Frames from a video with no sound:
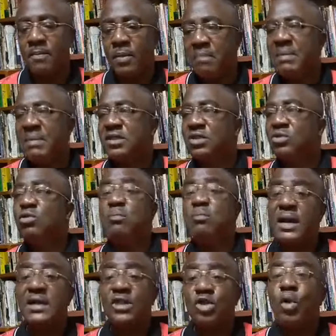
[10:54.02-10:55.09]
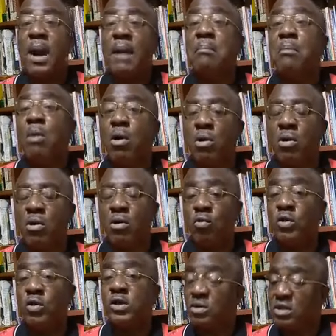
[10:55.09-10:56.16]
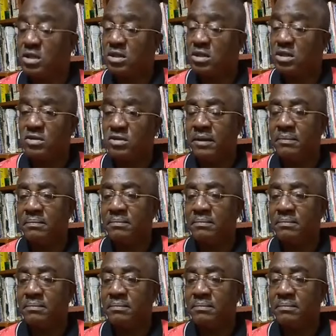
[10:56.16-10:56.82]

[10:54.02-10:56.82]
But you mothers, you are more with your children.